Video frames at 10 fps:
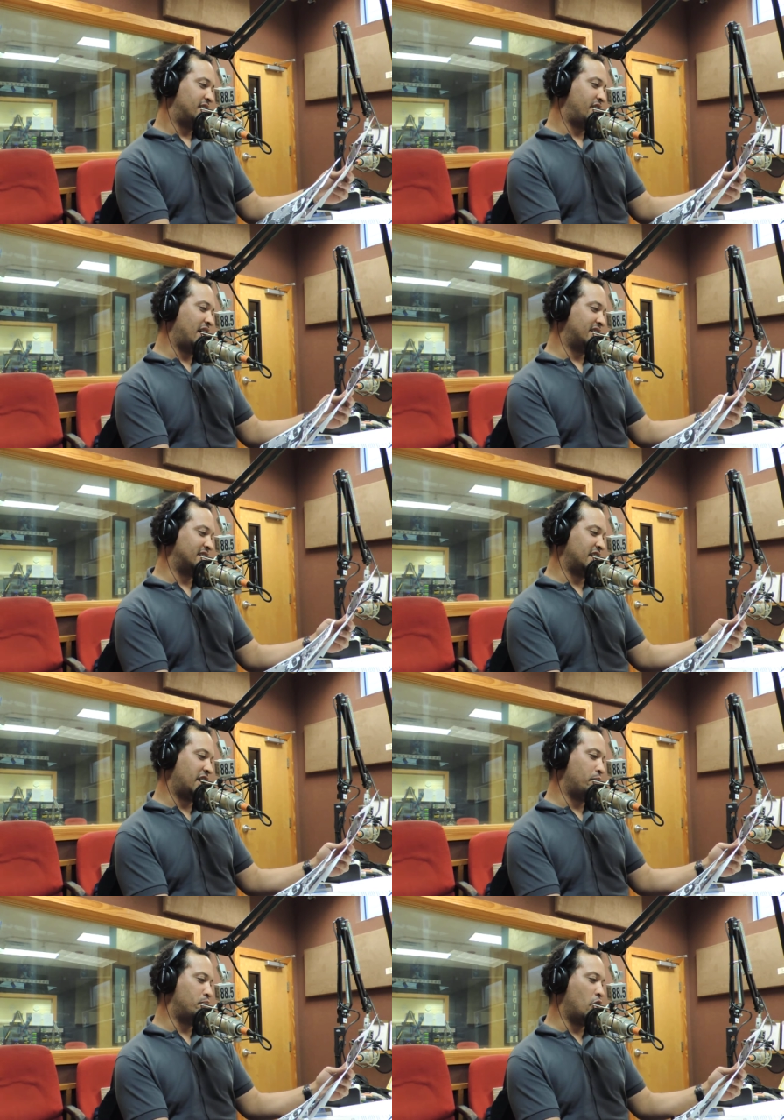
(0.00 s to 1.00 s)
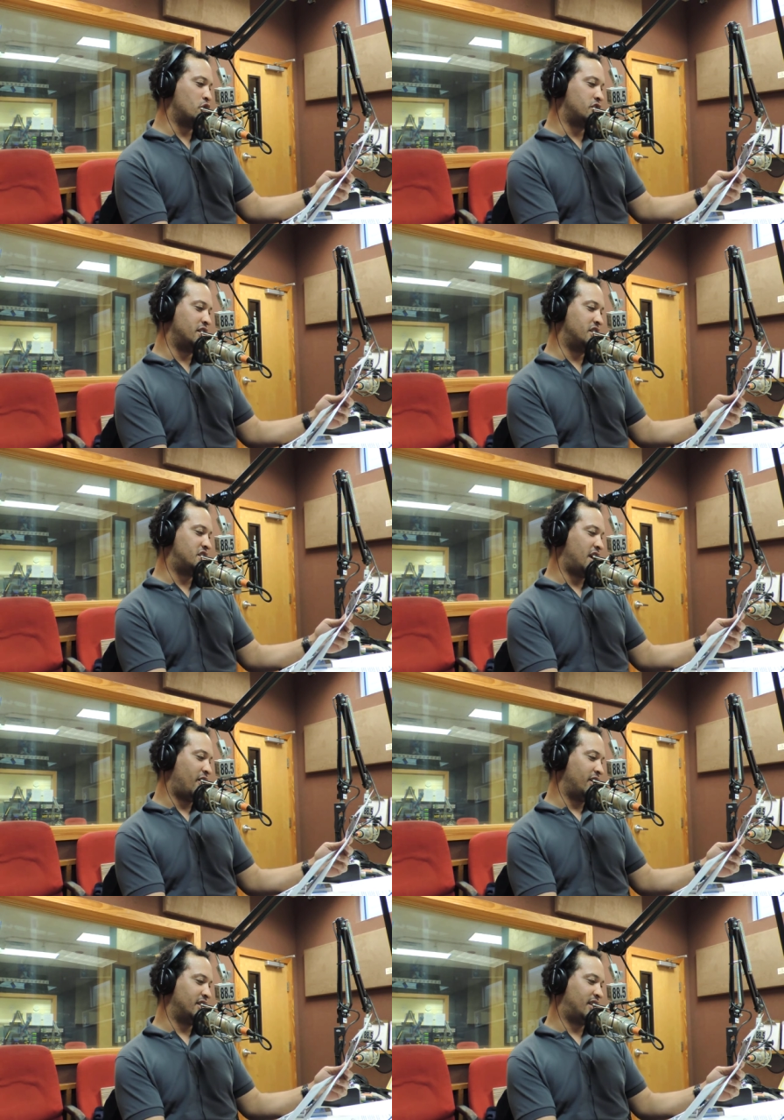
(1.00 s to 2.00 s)
They've got these like motion
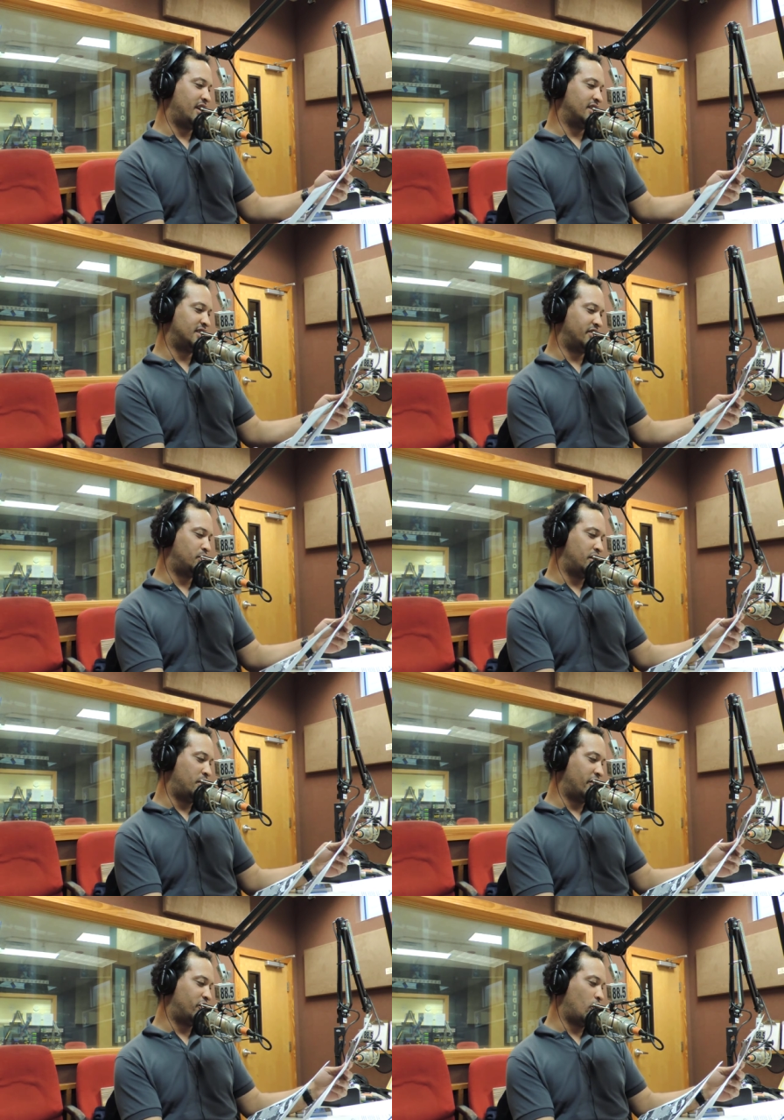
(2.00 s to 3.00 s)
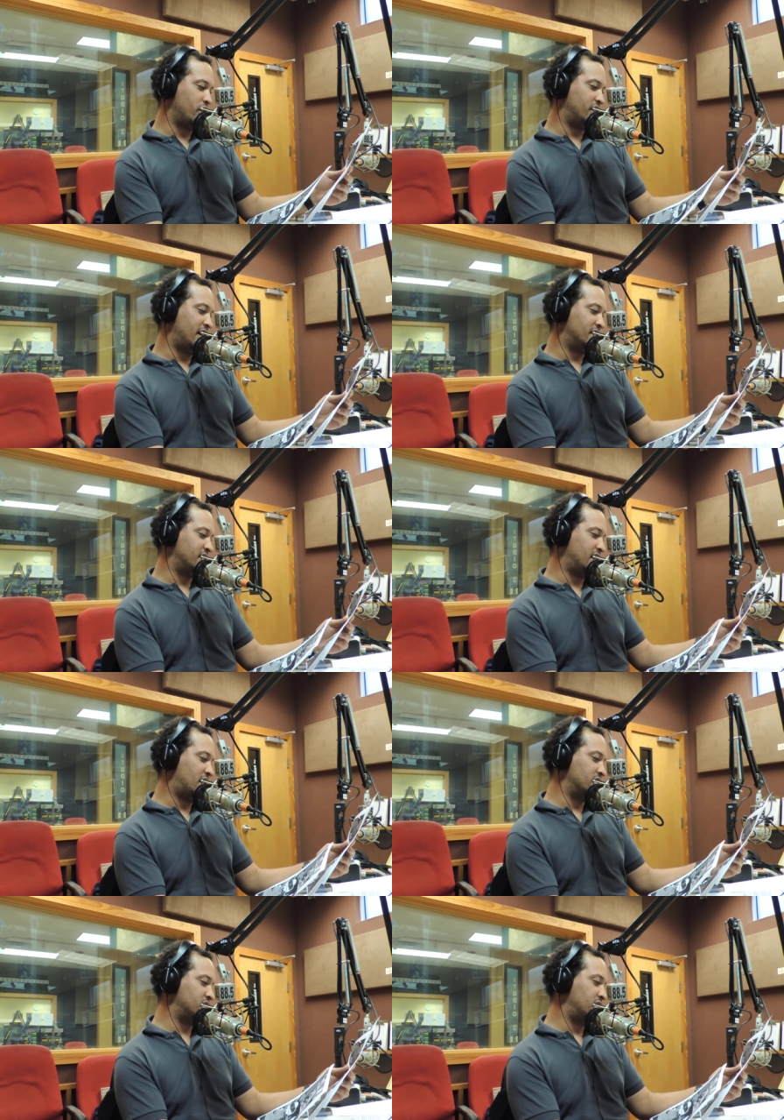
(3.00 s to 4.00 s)
chariot things. They've spent about
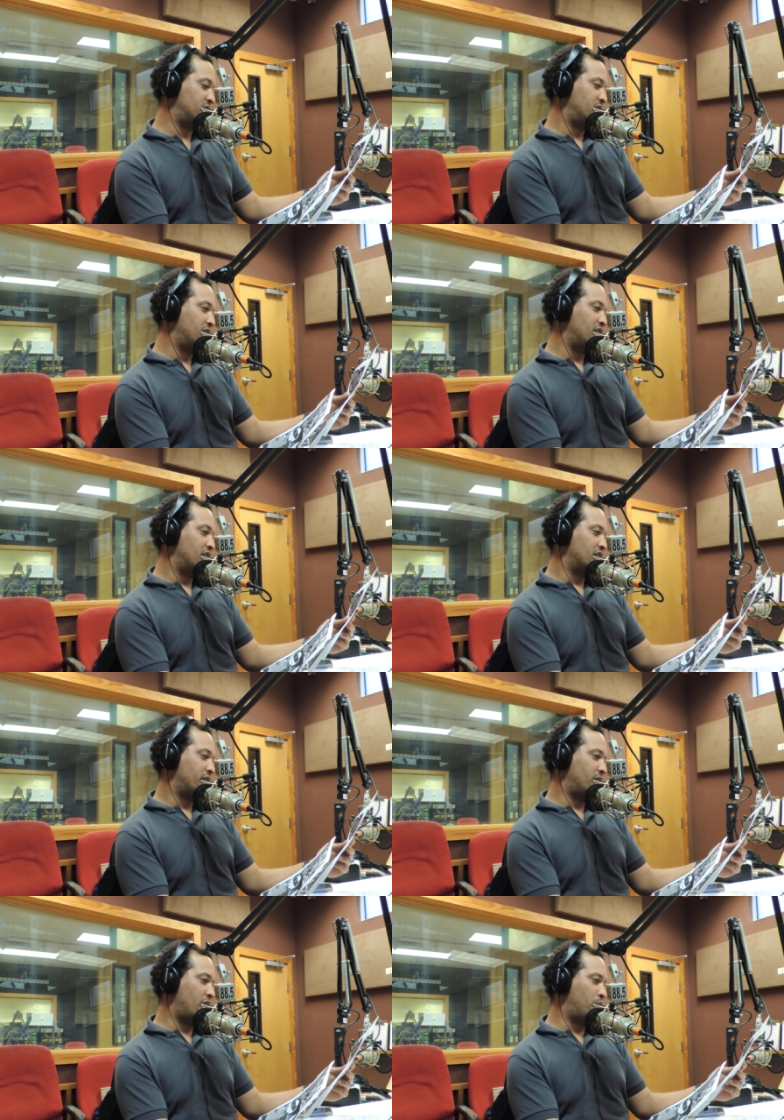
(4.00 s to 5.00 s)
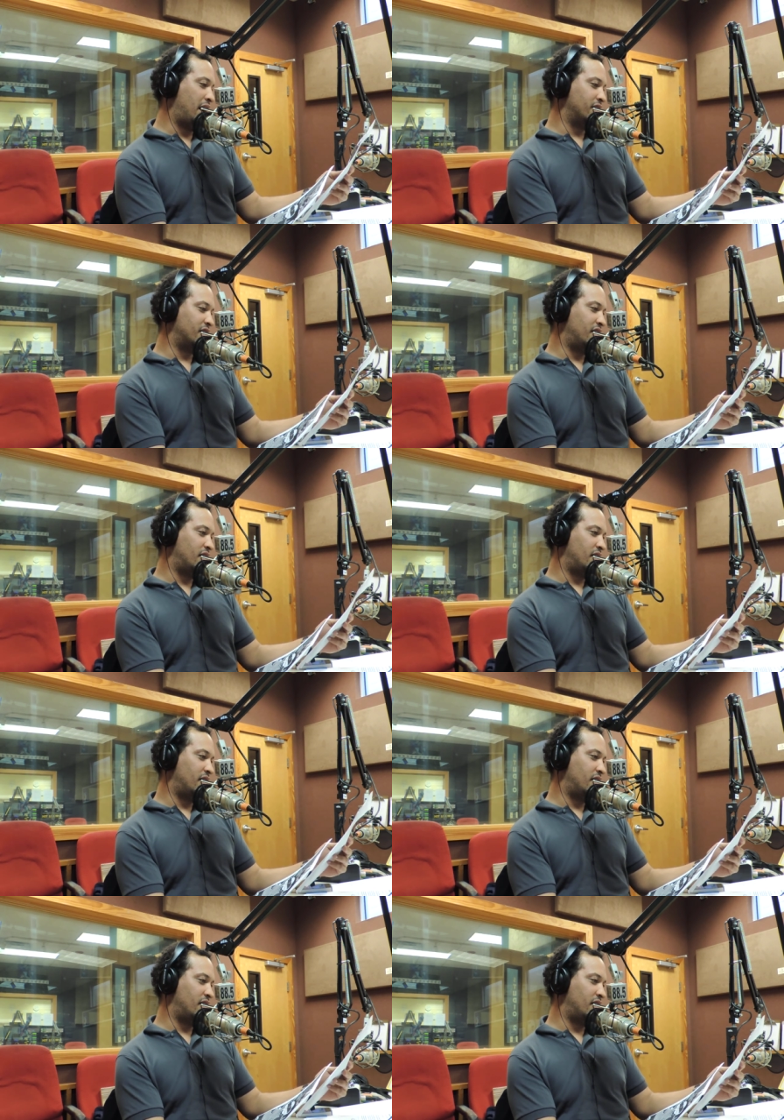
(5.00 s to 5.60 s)
$40,000. About